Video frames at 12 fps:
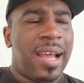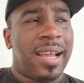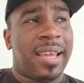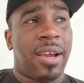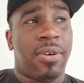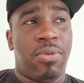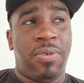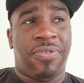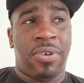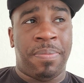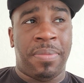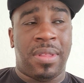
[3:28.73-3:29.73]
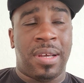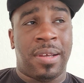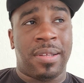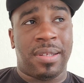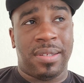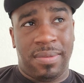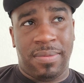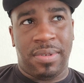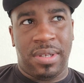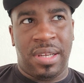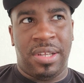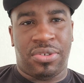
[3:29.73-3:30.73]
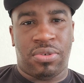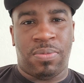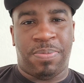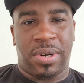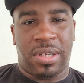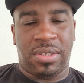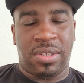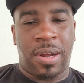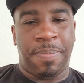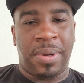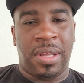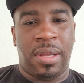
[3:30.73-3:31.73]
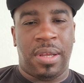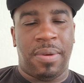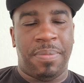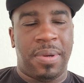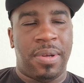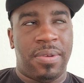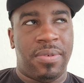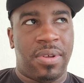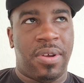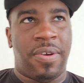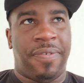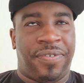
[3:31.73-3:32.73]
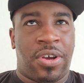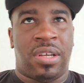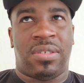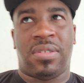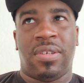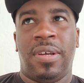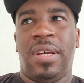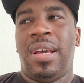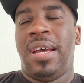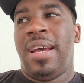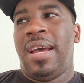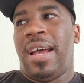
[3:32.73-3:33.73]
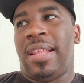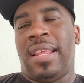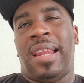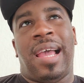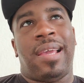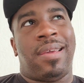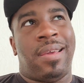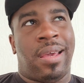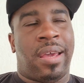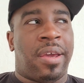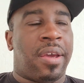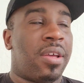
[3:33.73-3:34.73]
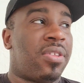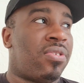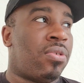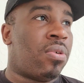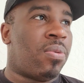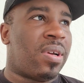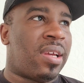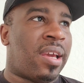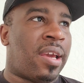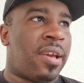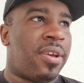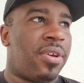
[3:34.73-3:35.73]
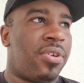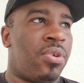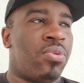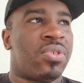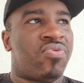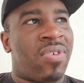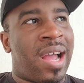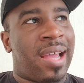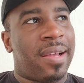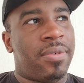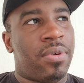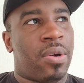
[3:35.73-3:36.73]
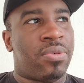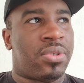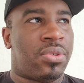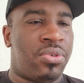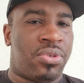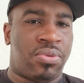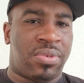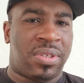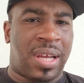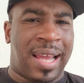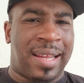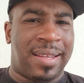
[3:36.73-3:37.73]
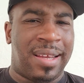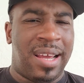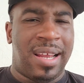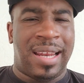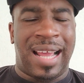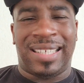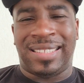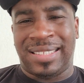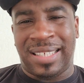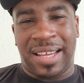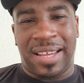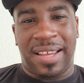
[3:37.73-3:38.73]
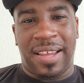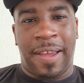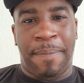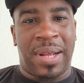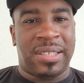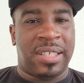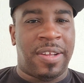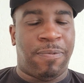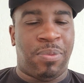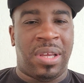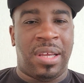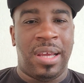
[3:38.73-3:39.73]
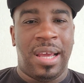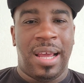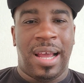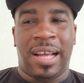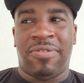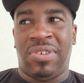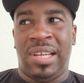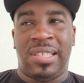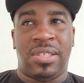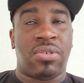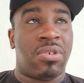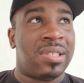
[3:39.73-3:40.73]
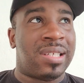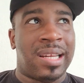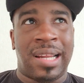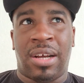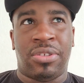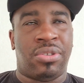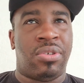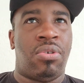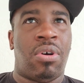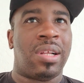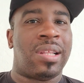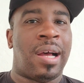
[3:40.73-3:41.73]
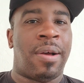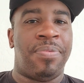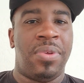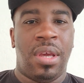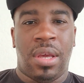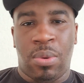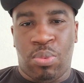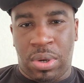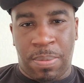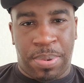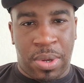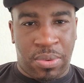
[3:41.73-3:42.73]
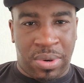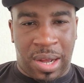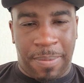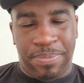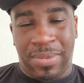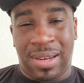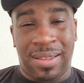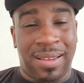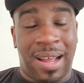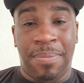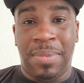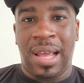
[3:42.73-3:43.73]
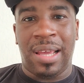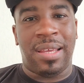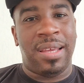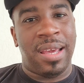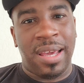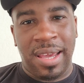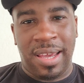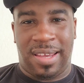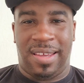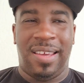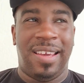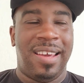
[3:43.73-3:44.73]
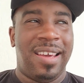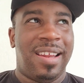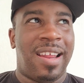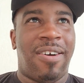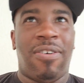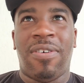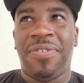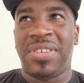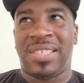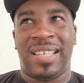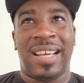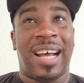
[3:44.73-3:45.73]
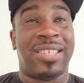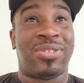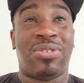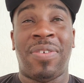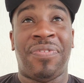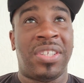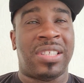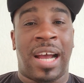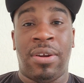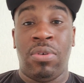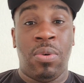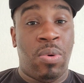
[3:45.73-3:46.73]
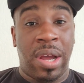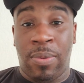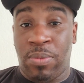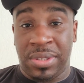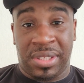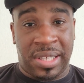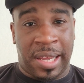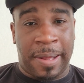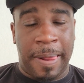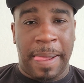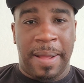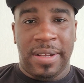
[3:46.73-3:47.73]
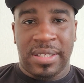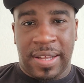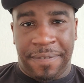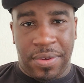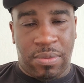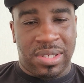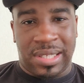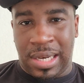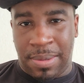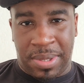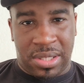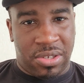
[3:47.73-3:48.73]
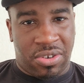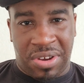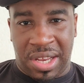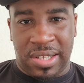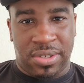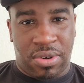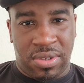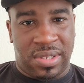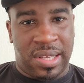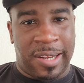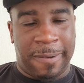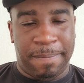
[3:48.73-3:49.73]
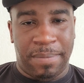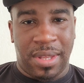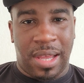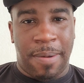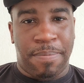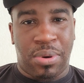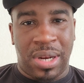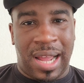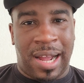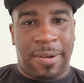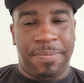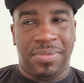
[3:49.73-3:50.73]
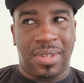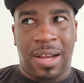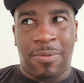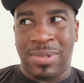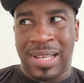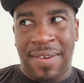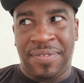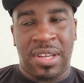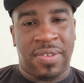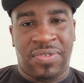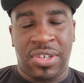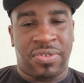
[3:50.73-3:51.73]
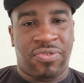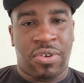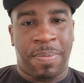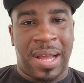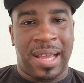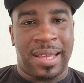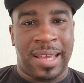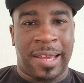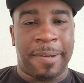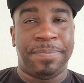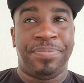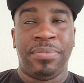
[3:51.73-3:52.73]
I get a call from the initial production company first, and they're like, yeah, do you know what? Yeah, you was right. I was too short-sighted. Like, shit, imagine if we had released this content now during lockdown, it would have blown up. Da, da, da. I'm like, yeah. Like, obviously, I saw the vision. I don't know what it was, yeah. Something was telling me to create this content and pull it out. I was having this vision for about a year.